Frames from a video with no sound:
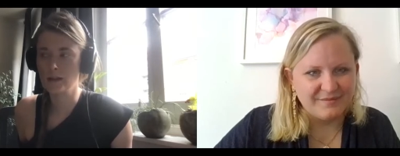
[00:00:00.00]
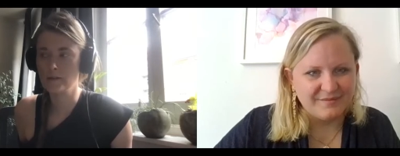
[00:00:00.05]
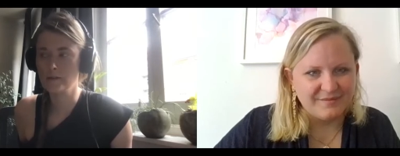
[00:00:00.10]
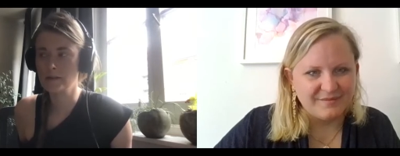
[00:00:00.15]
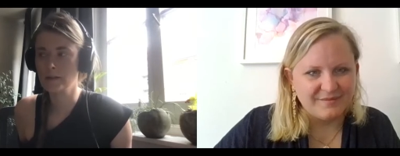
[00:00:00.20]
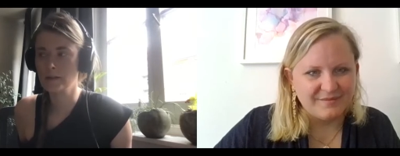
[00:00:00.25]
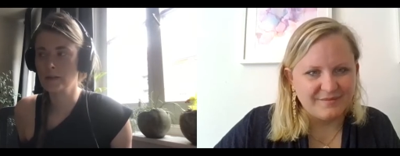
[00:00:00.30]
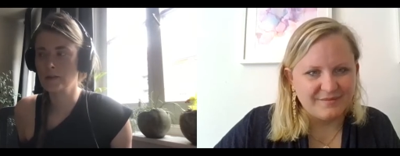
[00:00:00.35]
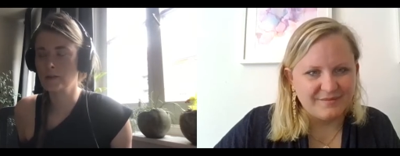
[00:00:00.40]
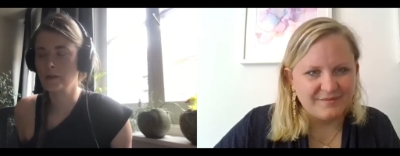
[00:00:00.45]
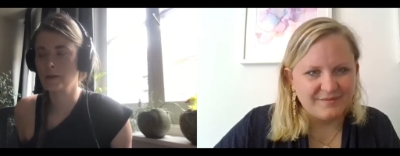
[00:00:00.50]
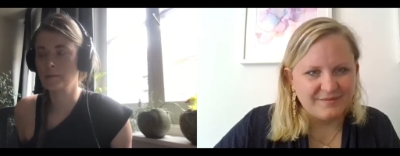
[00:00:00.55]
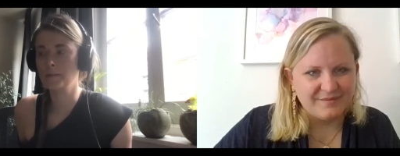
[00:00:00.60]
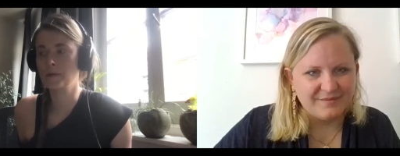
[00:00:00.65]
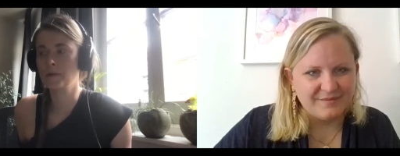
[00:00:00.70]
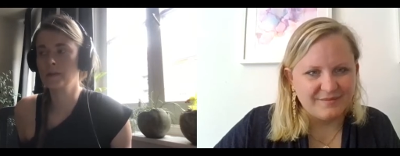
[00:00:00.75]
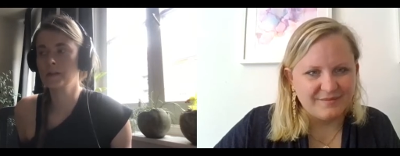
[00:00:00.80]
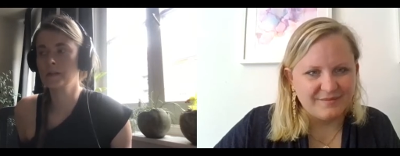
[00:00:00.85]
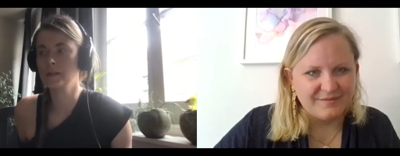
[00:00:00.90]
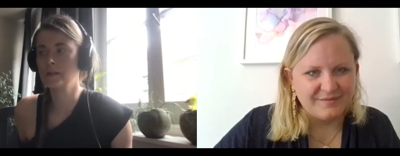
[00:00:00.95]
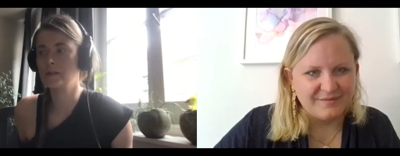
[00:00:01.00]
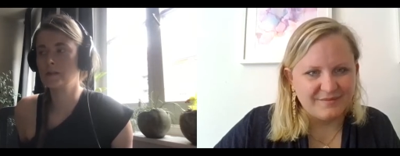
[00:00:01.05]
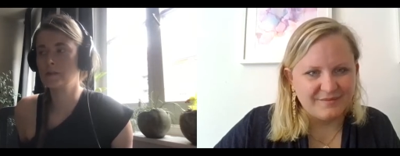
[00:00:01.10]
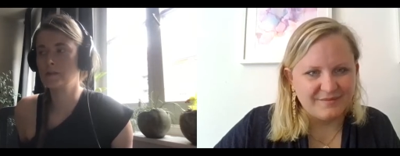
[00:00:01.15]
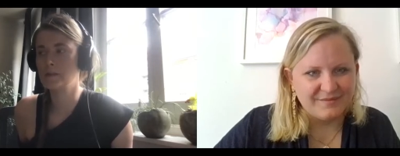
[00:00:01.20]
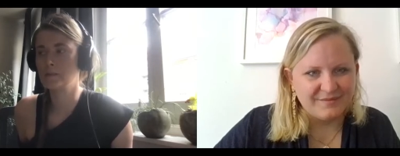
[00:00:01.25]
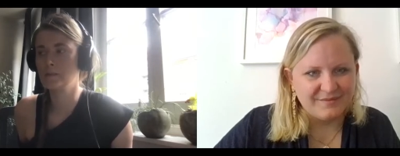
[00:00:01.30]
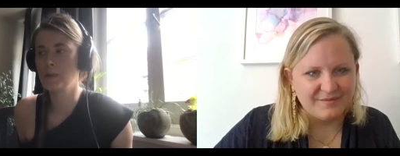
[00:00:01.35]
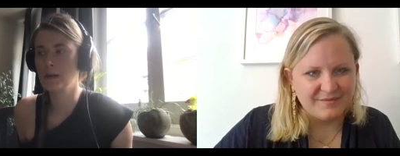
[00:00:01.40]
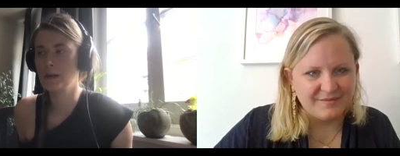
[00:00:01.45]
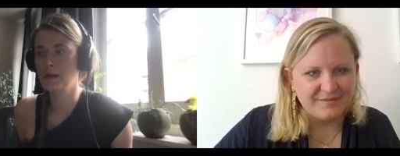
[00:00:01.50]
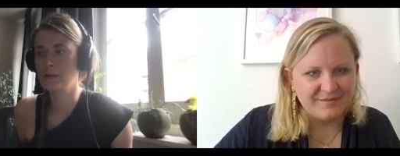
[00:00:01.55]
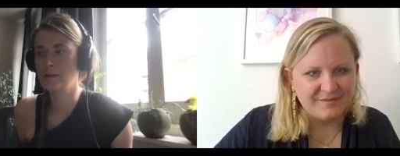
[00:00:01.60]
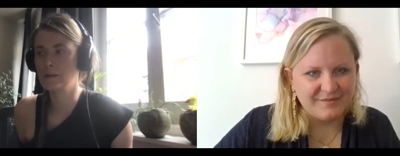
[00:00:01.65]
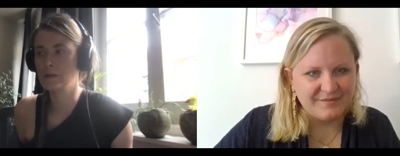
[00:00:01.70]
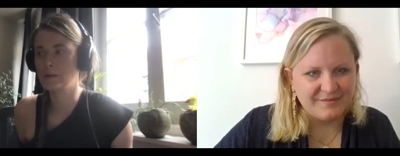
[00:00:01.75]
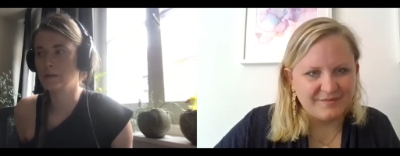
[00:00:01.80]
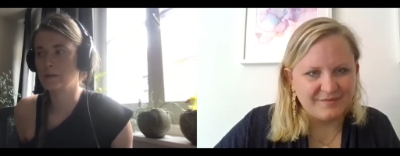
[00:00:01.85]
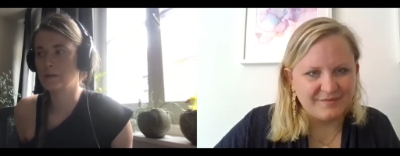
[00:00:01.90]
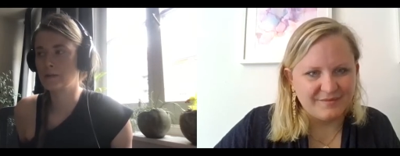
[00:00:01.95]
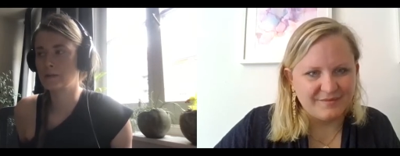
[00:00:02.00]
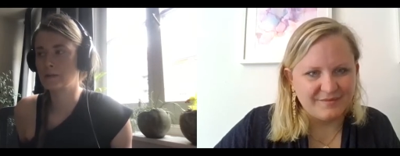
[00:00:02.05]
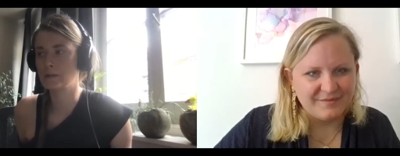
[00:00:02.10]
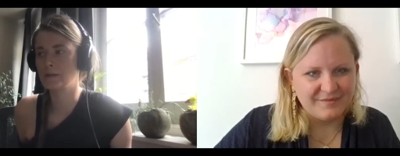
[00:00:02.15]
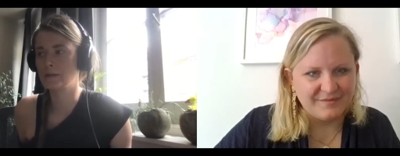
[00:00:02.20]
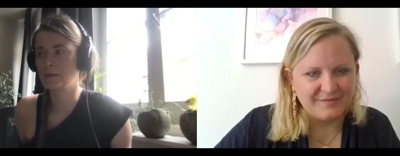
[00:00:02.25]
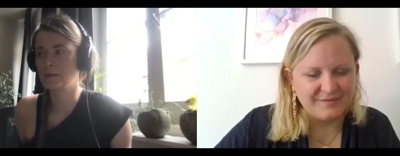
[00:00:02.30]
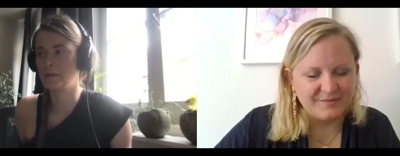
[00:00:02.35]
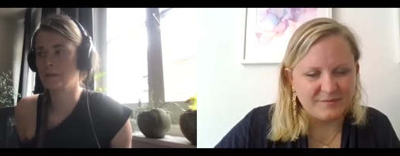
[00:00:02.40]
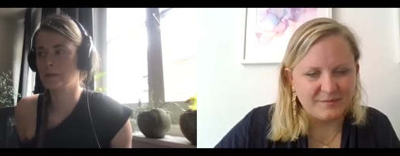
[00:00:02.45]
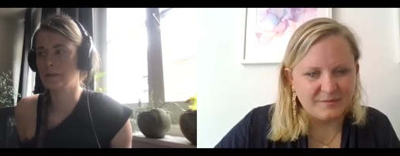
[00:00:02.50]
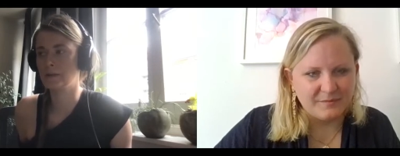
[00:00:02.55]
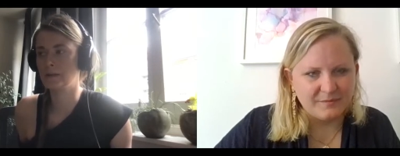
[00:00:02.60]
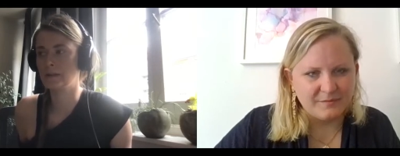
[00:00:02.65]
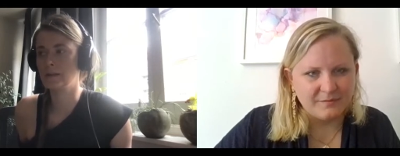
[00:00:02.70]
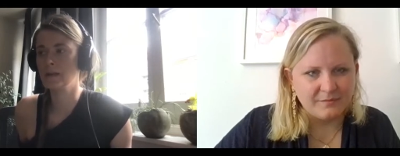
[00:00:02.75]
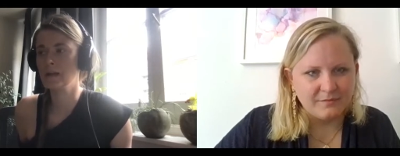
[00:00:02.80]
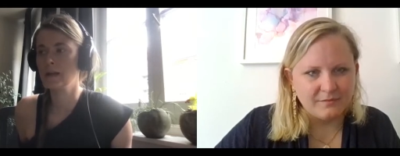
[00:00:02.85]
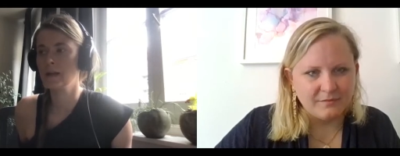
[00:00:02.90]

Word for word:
Speaker 1: There are predictions based also on. Uh,